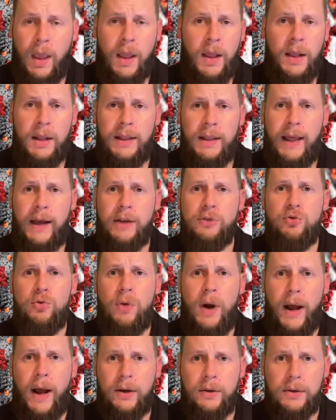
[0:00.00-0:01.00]
lounge
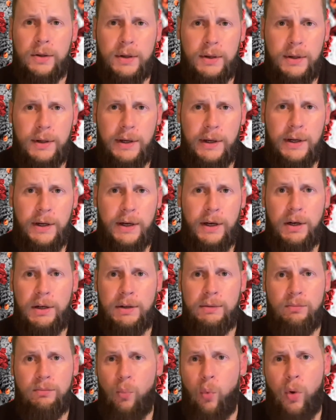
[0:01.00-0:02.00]
around,
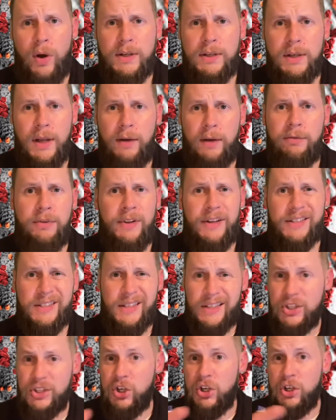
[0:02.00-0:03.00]
watch Netflix
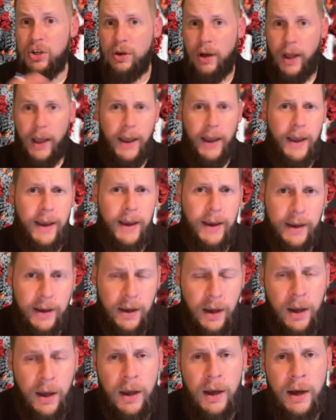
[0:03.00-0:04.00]
and chill. Hey.
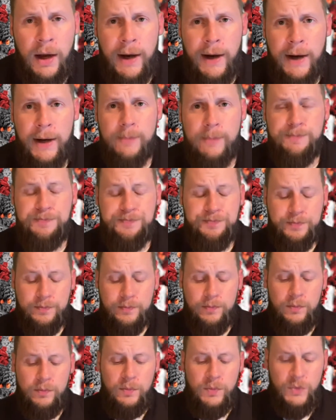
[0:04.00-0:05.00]

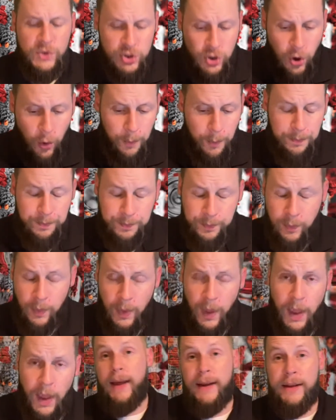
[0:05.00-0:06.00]
So
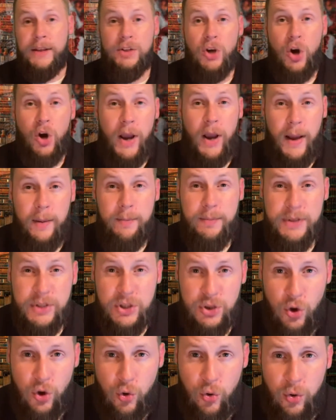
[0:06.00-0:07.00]
that is our
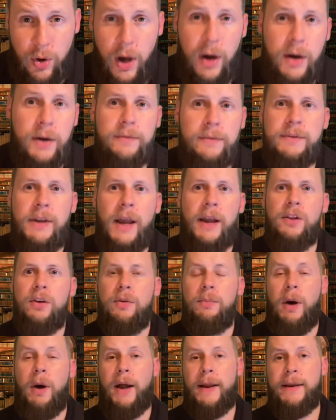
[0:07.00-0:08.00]
episode of
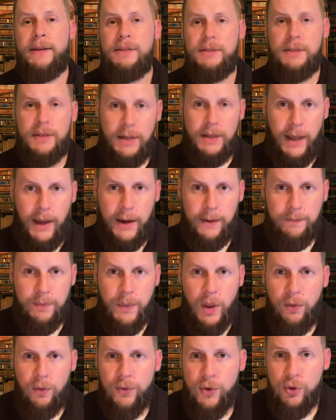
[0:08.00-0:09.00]
TaylorBOTICS today.
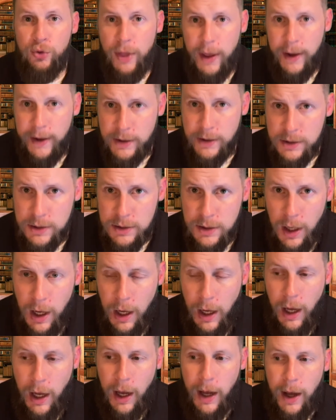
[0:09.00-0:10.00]
A few things.
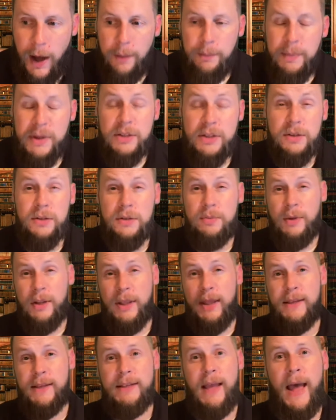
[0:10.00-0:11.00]
Mr. Smith
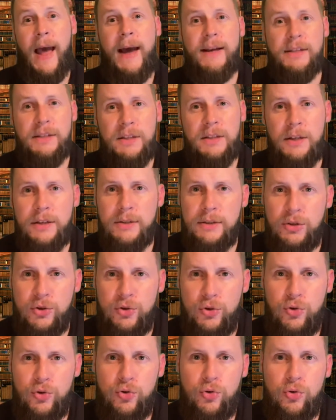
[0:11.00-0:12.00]
has asked us
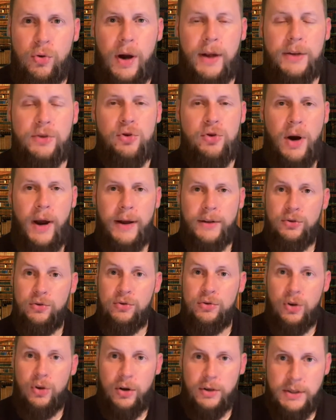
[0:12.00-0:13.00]
to try to
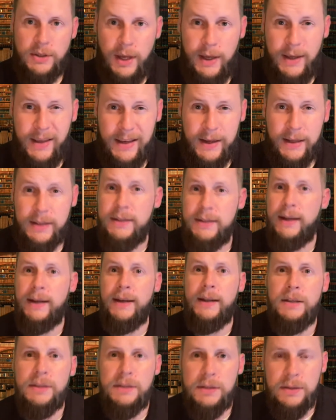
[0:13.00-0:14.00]
start taking
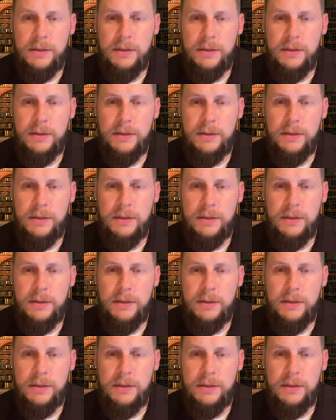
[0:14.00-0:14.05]
attendance.